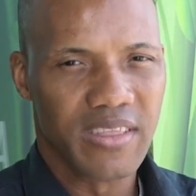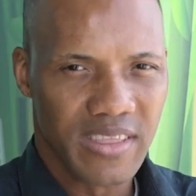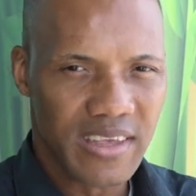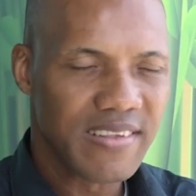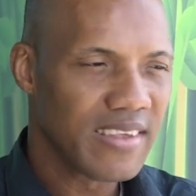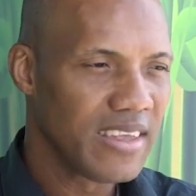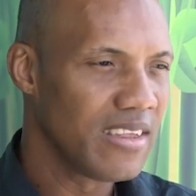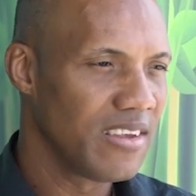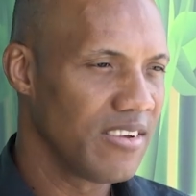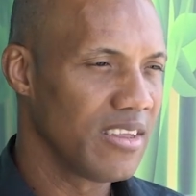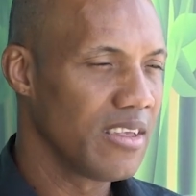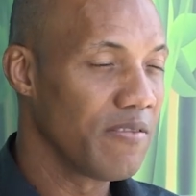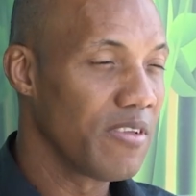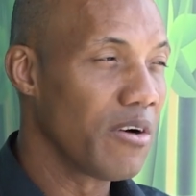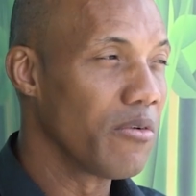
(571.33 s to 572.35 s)
This
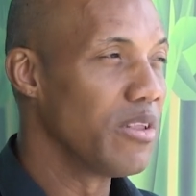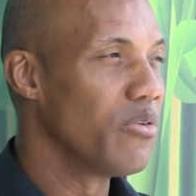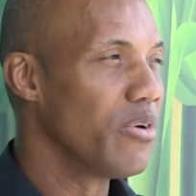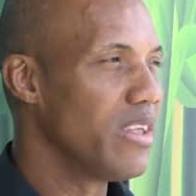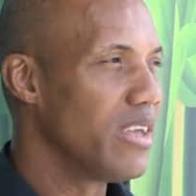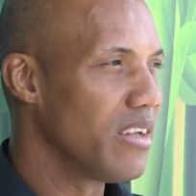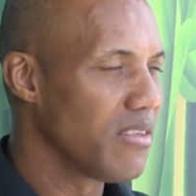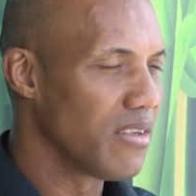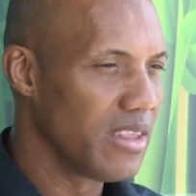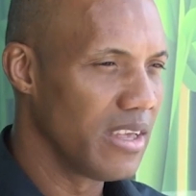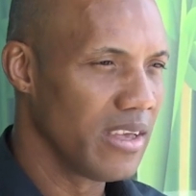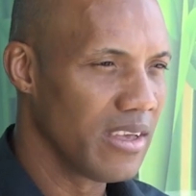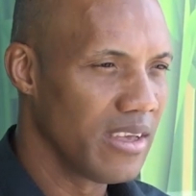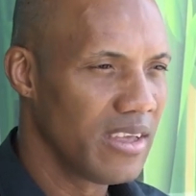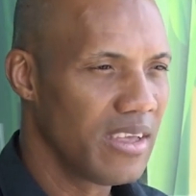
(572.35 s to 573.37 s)
initiative that we're doing here
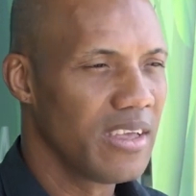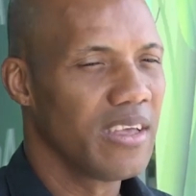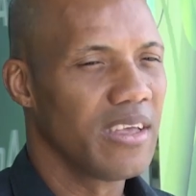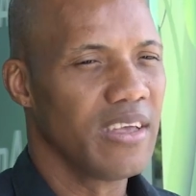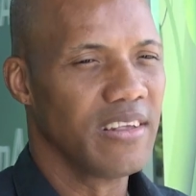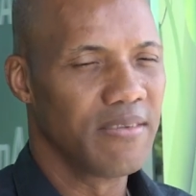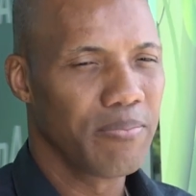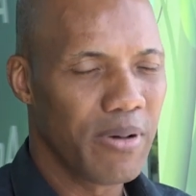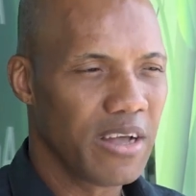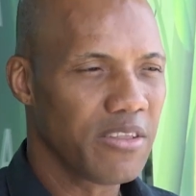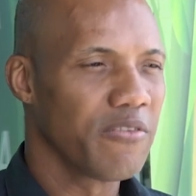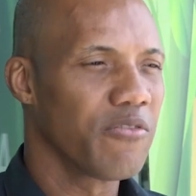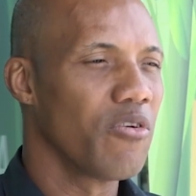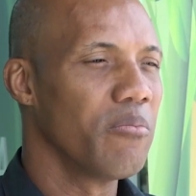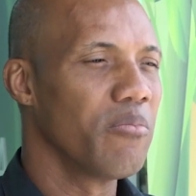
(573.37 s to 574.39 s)
today is part
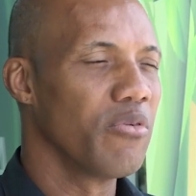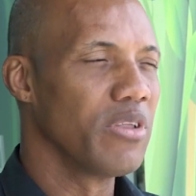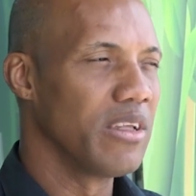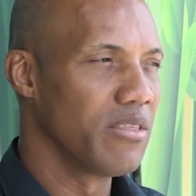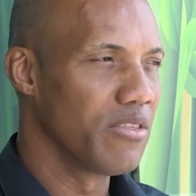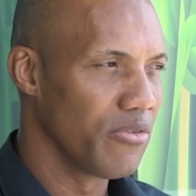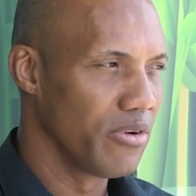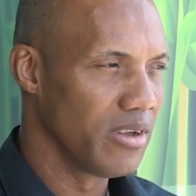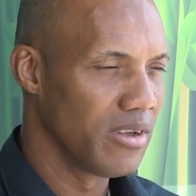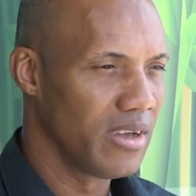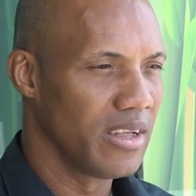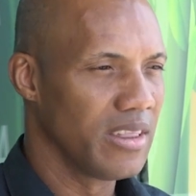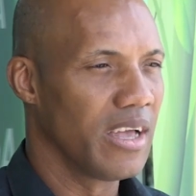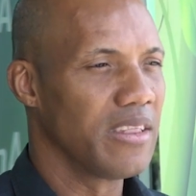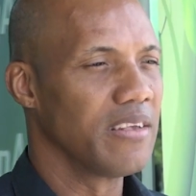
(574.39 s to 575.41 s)
of Component 3,
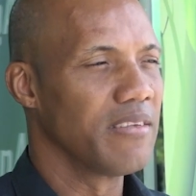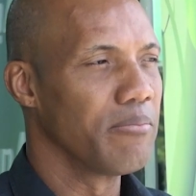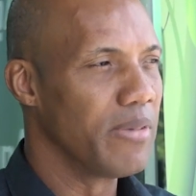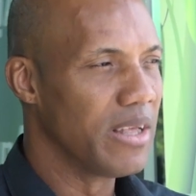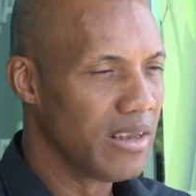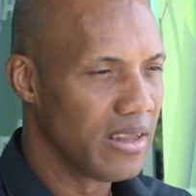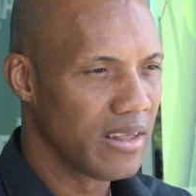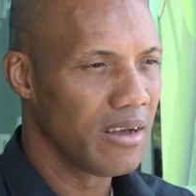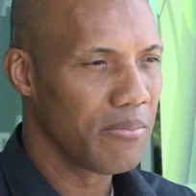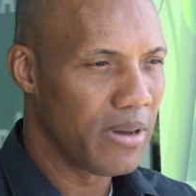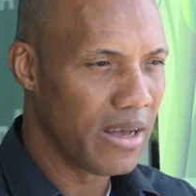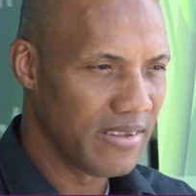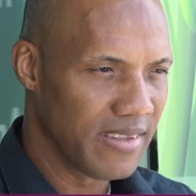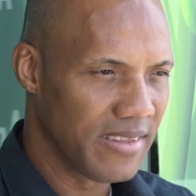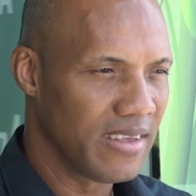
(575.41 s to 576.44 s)
and that is building
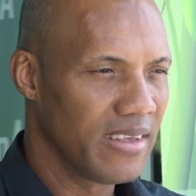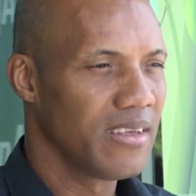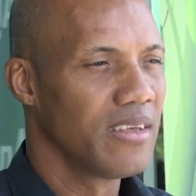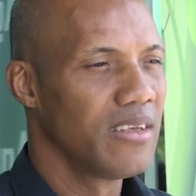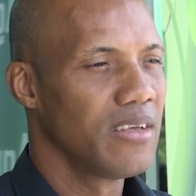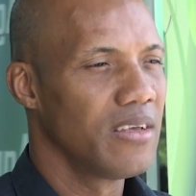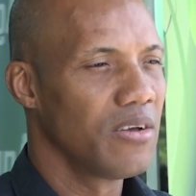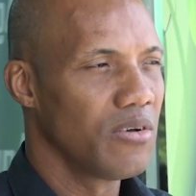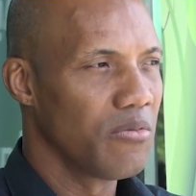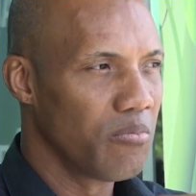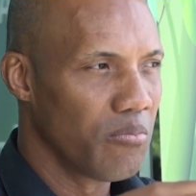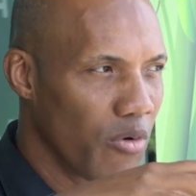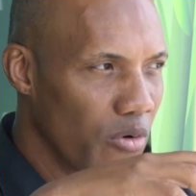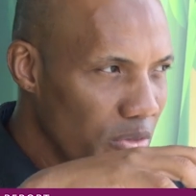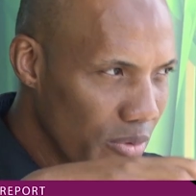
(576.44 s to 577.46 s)
capacity
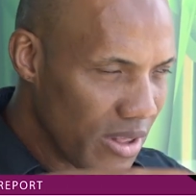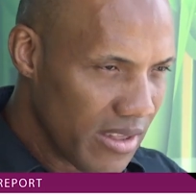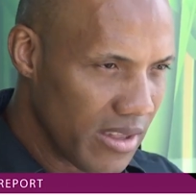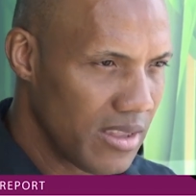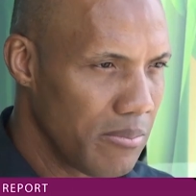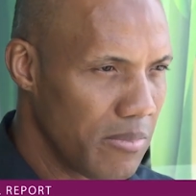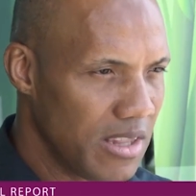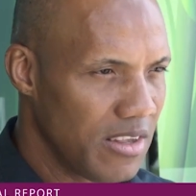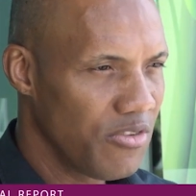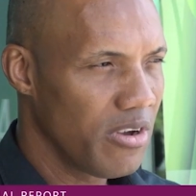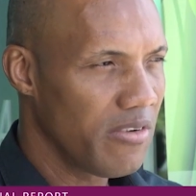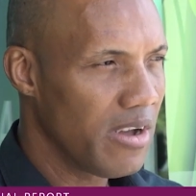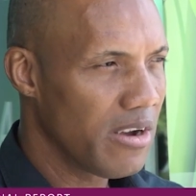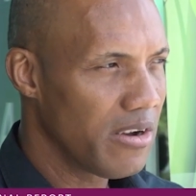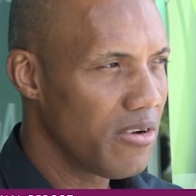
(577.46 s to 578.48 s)
both within the Ministry of
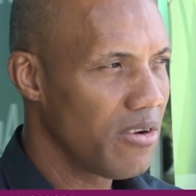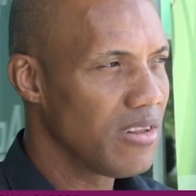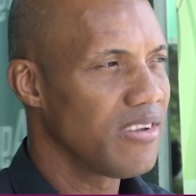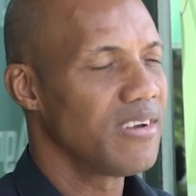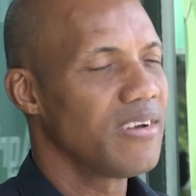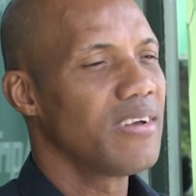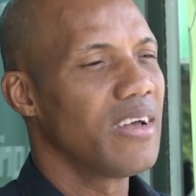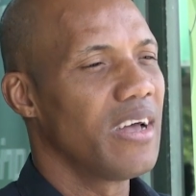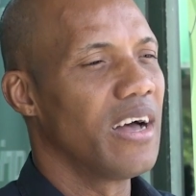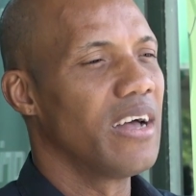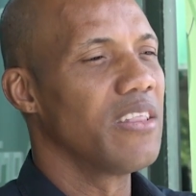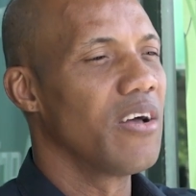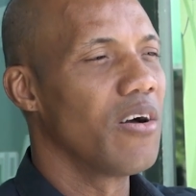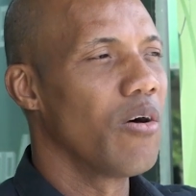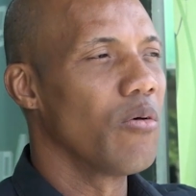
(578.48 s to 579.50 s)
Agriculture
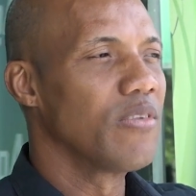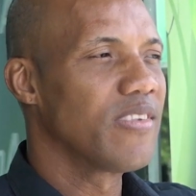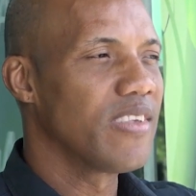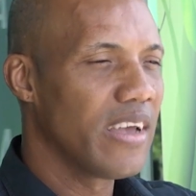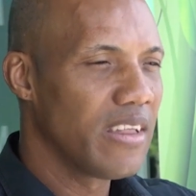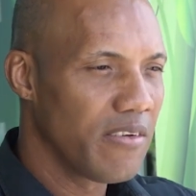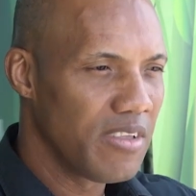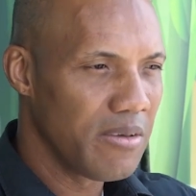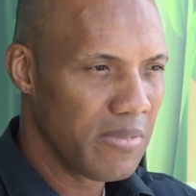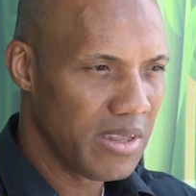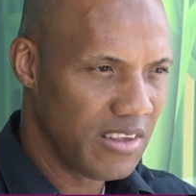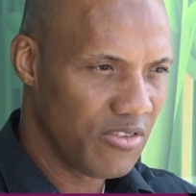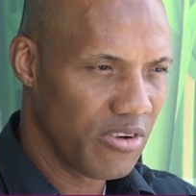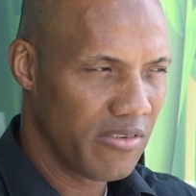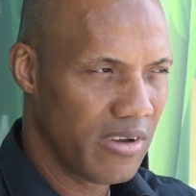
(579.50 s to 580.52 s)
and outside of the
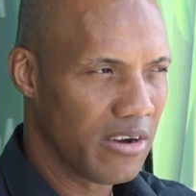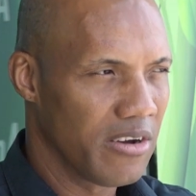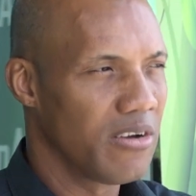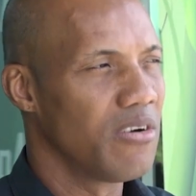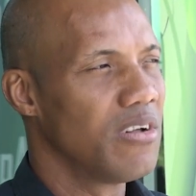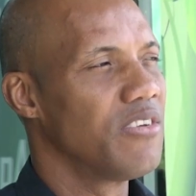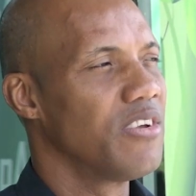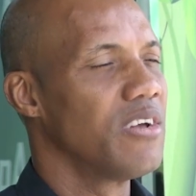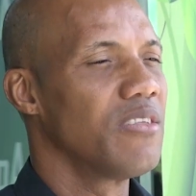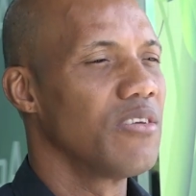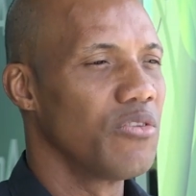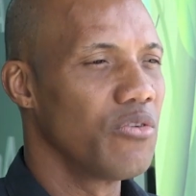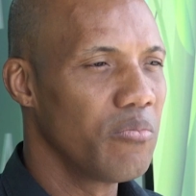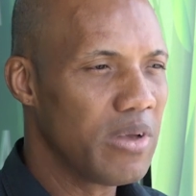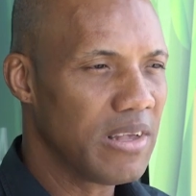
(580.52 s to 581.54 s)
Ministry of Agriculture to
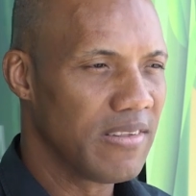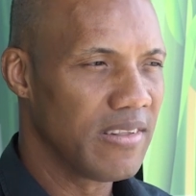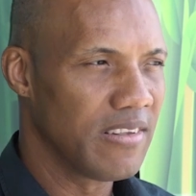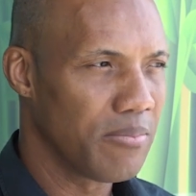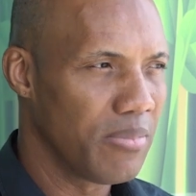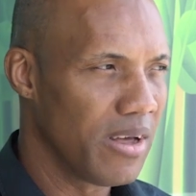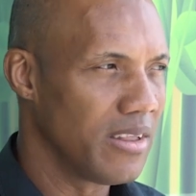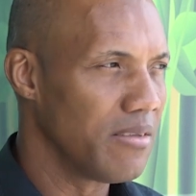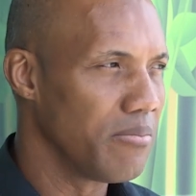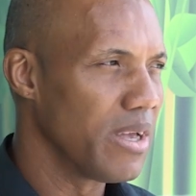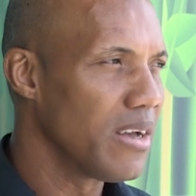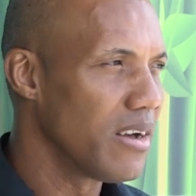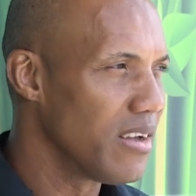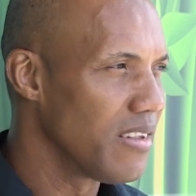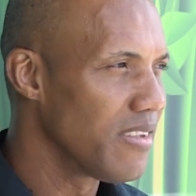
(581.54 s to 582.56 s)
do business planning,
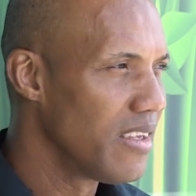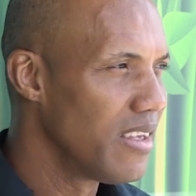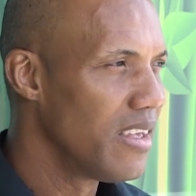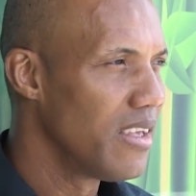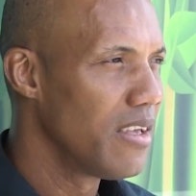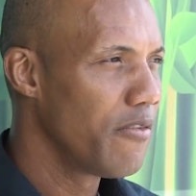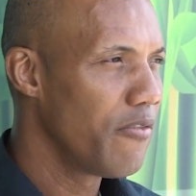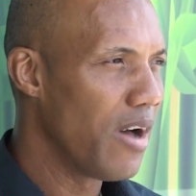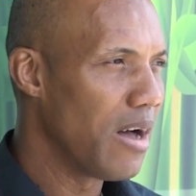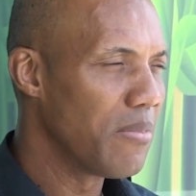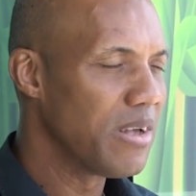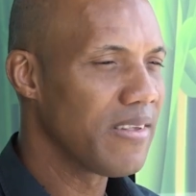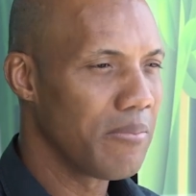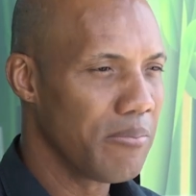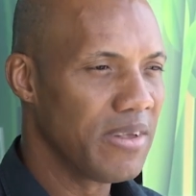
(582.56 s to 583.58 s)
because
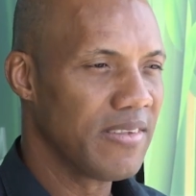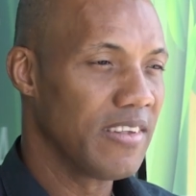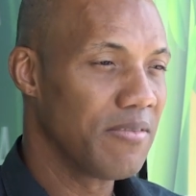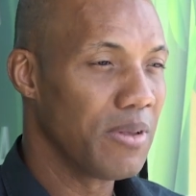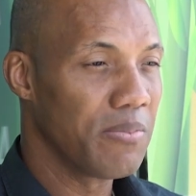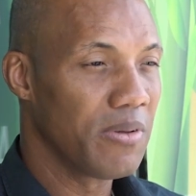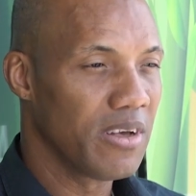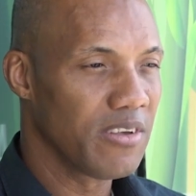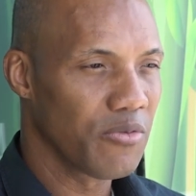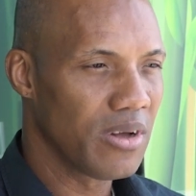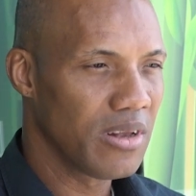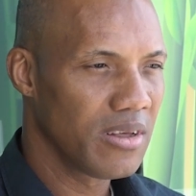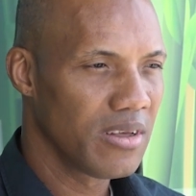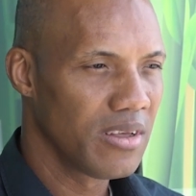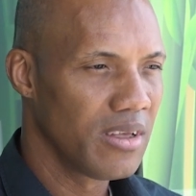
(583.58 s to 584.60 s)
farmers are business people as
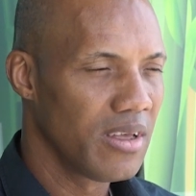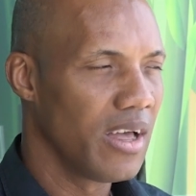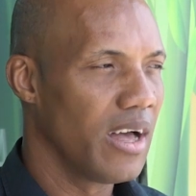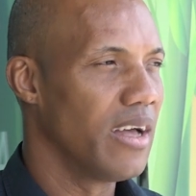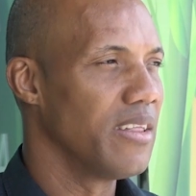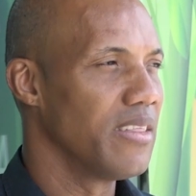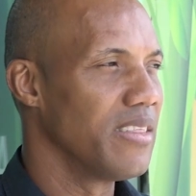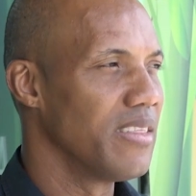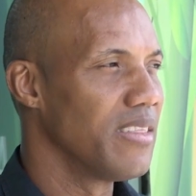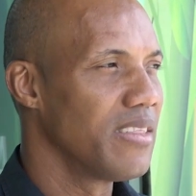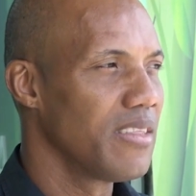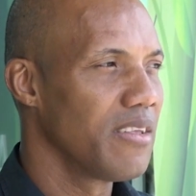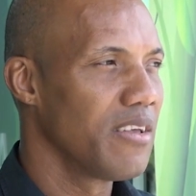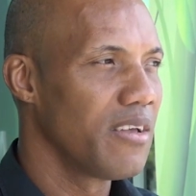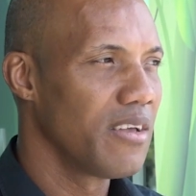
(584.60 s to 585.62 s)
well, and
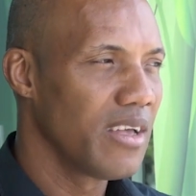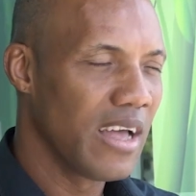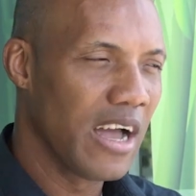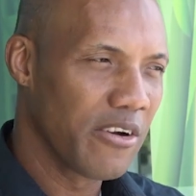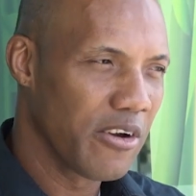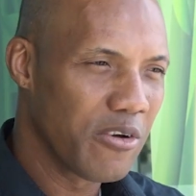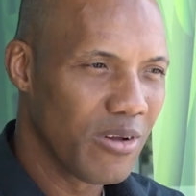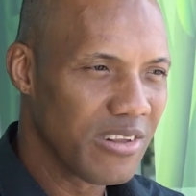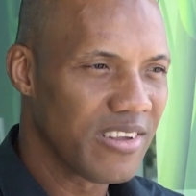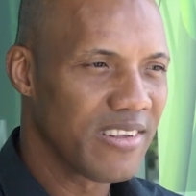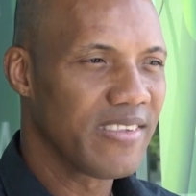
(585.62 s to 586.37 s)
agriculture